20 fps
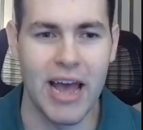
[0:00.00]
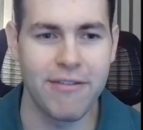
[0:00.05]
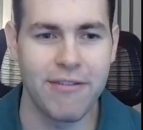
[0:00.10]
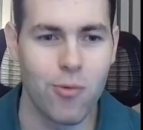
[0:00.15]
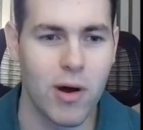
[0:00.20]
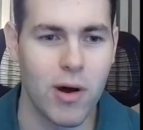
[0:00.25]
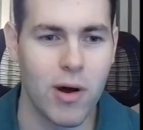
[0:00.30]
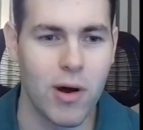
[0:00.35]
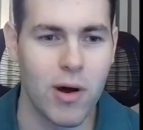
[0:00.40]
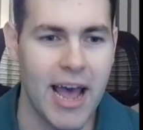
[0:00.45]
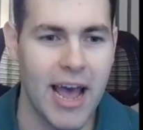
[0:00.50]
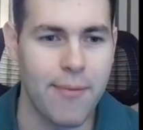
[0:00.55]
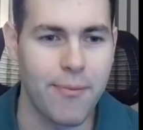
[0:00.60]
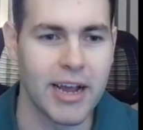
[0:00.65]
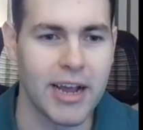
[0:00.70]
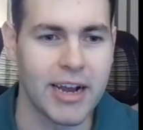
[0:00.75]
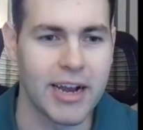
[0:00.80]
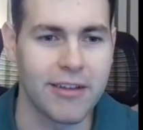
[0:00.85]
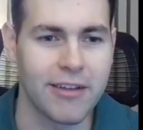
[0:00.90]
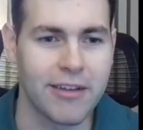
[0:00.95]
have a what
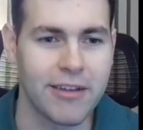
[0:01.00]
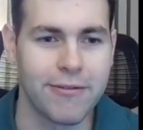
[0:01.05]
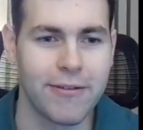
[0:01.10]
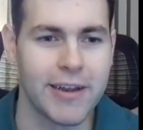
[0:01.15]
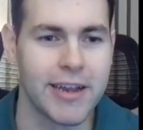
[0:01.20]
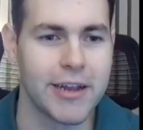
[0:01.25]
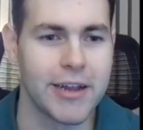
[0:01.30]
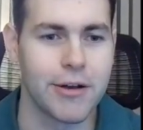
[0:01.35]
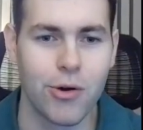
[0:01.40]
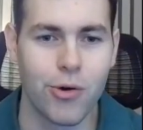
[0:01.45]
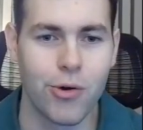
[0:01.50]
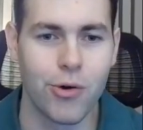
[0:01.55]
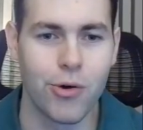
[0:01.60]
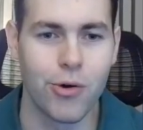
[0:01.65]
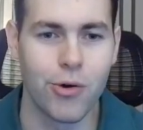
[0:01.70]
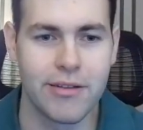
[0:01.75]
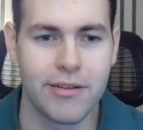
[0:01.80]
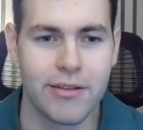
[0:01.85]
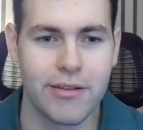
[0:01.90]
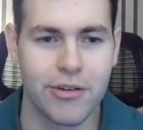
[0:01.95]
happens next video,
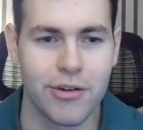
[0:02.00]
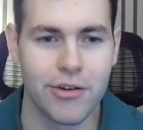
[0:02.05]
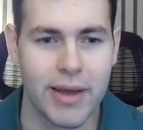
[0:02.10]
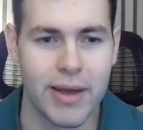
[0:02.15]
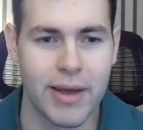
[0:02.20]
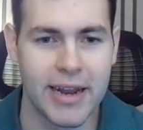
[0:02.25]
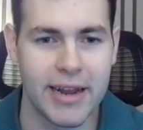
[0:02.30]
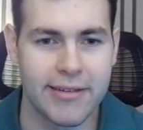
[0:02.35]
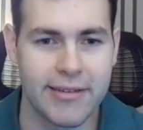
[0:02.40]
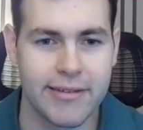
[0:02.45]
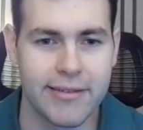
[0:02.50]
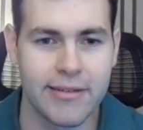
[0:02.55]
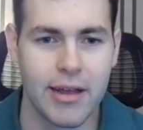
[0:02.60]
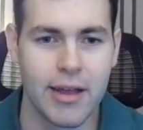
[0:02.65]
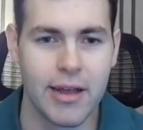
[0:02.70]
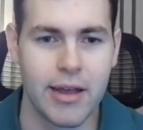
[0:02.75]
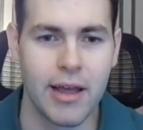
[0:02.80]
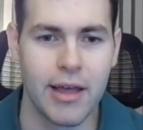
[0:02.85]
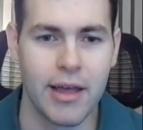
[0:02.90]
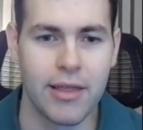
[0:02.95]
quick 2 minutes.
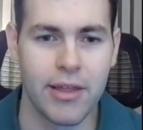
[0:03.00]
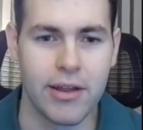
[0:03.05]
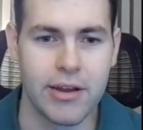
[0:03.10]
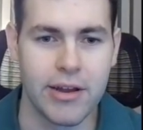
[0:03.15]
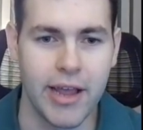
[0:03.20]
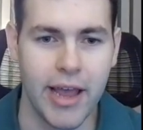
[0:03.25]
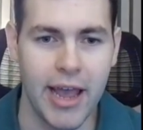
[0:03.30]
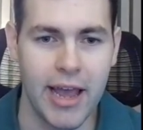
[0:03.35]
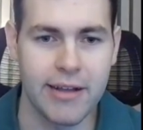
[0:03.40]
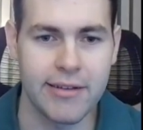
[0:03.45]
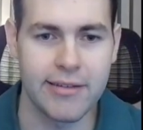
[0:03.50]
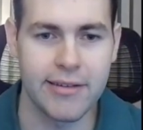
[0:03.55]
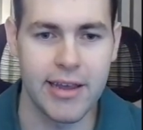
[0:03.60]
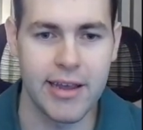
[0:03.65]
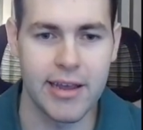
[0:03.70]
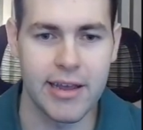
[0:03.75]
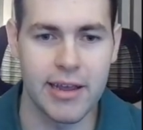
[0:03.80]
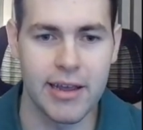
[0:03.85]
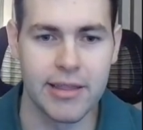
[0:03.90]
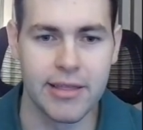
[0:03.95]
Then you can't see
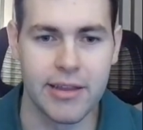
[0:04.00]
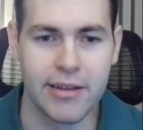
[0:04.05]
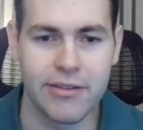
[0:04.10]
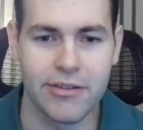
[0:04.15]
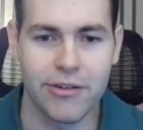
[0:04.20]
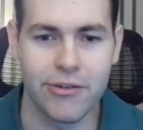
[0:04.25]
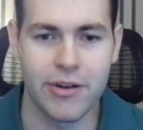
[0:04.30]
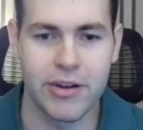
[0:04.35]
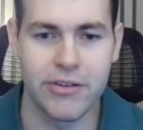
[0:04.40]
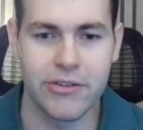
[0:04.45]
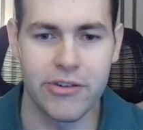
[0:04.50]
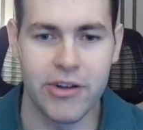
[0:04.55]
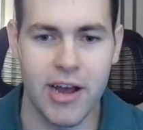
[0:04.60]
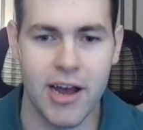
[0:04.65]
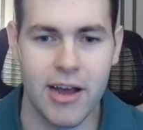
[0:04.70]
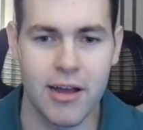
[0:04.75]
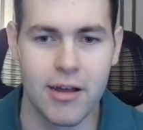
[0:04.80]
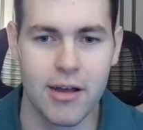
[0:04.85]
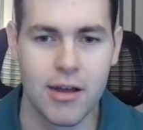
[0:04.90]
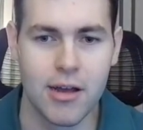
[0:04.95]
it in this
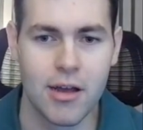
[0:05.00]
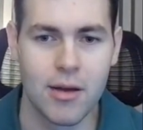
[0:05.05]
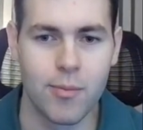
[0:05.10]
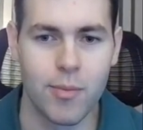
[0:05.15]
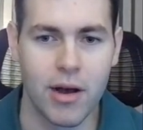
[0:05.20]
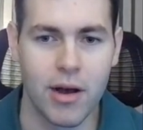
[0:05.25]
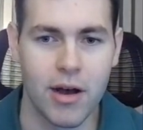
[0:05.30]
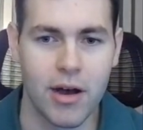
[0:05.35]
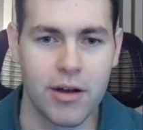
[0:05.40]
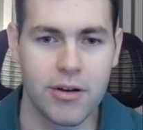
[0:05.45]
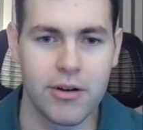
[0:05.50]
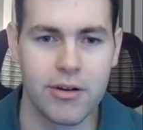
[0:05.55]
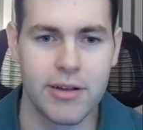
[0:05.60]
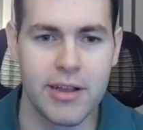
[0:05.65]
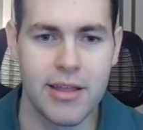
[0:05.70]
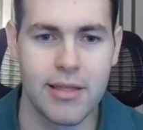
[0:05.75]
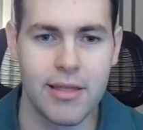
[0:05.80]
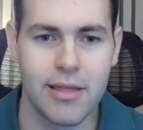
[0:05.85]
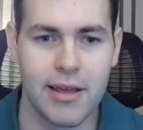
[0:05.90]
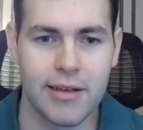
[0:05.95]
screenshot, but
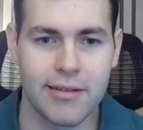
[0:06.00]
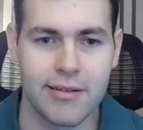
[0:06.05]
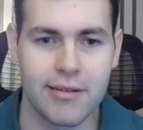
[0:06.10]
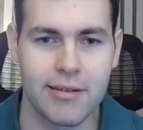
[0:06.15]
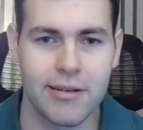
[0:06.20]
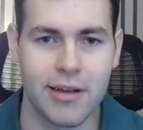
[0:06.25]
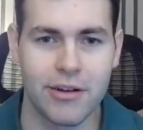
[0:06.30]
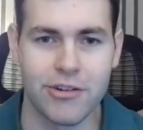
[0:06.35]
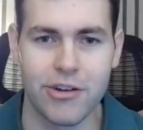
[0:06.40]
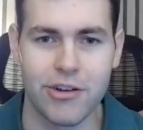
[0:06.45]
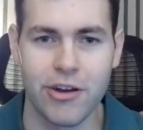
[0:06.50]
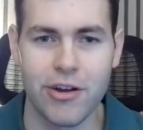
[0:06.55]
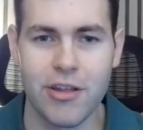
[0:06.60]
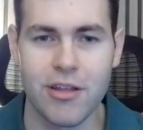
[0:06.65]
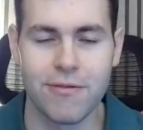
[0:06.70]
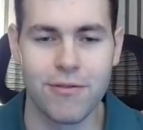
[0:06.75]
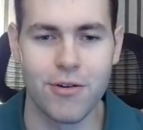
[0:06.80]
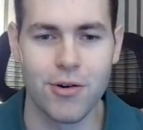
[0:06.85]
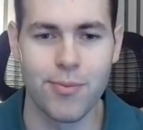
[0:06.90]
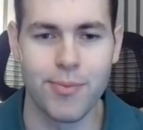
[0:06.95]
underneath this, I'll show you the
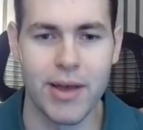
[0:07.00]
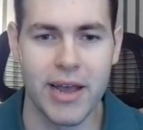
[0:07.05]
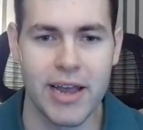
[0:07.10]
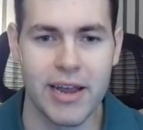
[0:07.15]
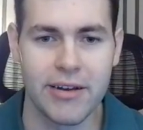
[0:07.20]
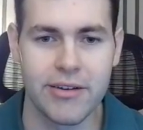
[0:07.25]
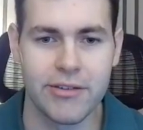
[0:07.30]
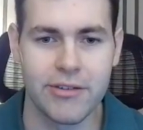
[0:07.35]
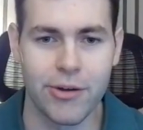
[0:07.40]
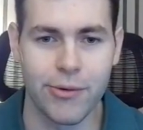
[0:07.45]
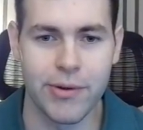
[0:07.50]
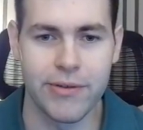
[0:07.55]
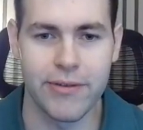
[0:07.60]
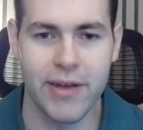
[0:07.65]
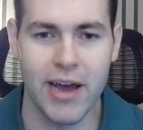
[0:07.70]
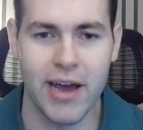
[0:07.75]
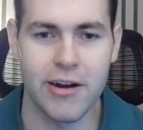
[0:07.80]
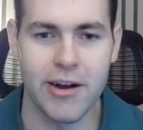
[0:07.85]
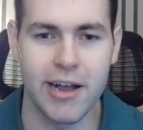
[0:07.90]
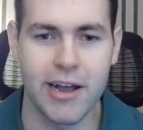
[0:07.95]
full page. So we've
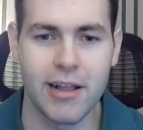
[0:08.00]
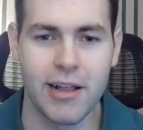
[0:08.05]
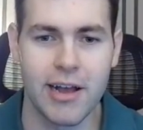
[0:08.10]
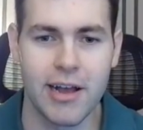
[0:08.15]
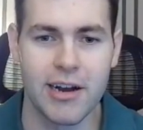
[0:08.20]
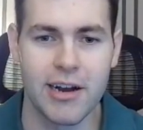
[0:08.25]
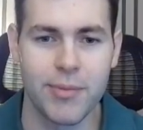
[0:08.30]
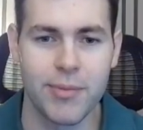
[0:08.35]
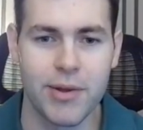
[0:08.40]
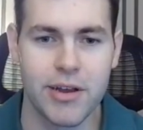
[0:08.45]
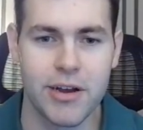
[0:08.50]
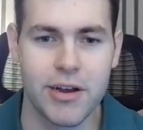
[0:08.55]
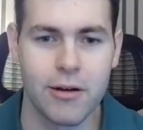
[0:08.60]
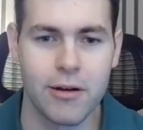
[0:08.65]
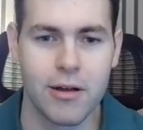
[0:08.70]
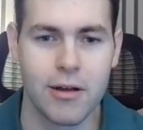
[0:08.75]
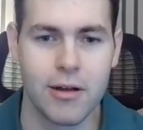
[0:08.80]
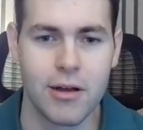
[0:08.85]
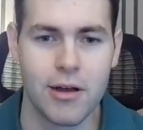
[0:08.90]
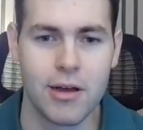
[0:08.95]
got our headline up here.